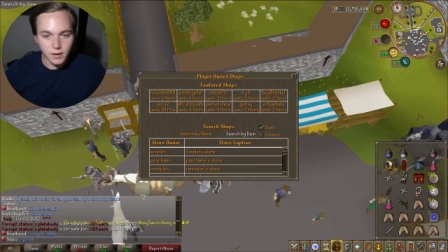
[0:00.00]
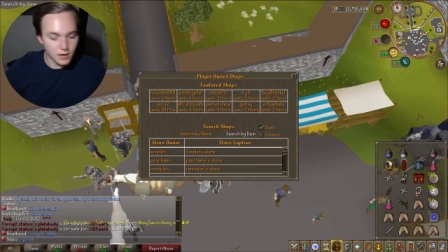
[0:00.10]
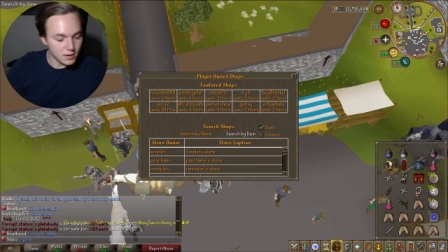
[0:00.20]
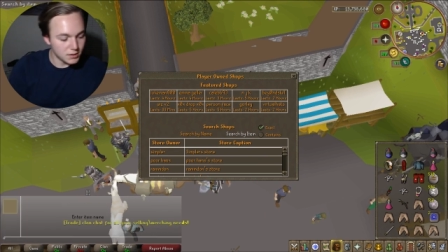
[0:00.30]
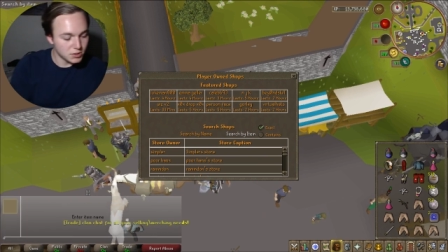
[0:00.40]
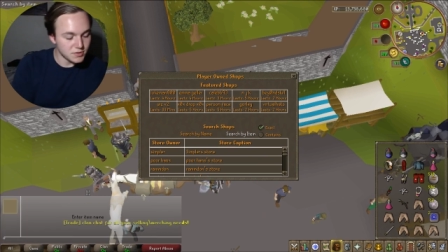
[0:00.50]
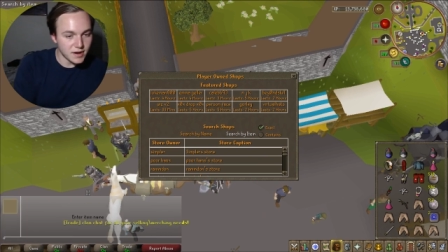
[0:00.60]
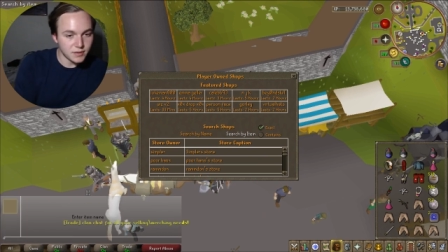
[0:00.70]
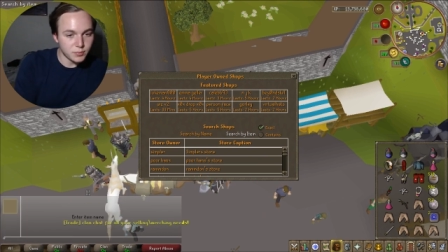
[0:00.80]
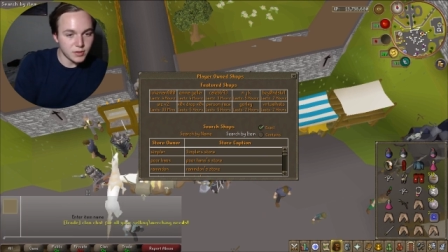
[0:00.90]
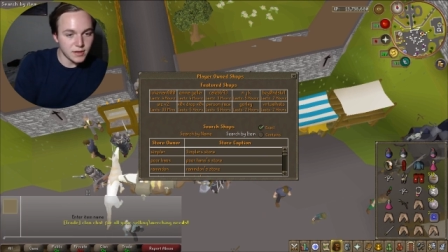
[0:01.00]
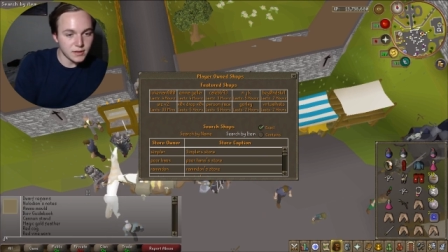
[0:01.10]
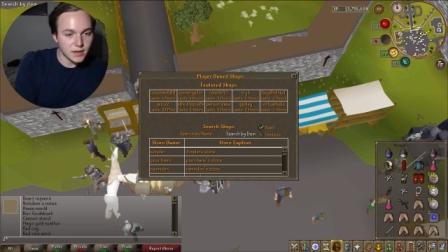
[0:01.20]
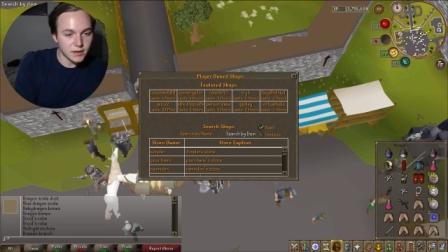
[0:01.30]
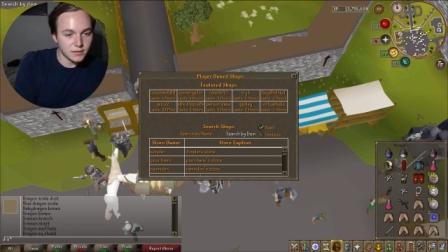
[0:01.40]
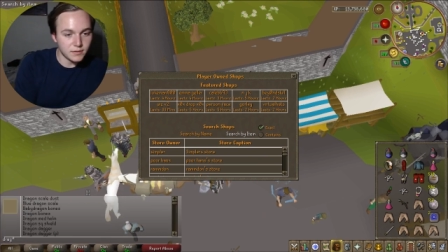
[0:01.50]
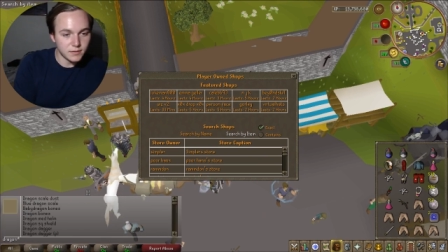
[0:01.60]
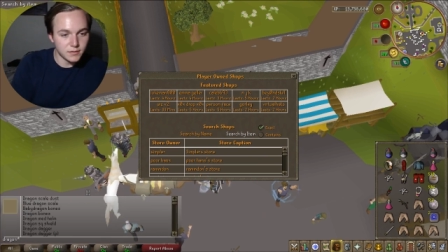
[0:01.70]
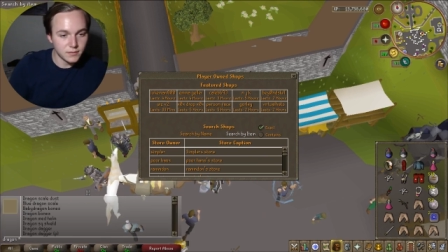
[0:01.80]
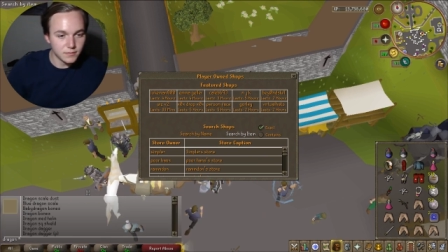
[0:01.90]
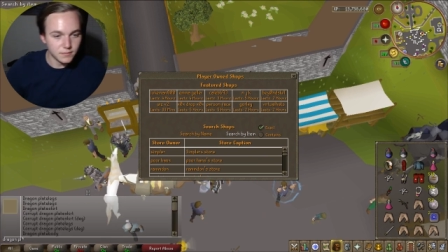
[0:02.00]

and Dragon Plate Legs.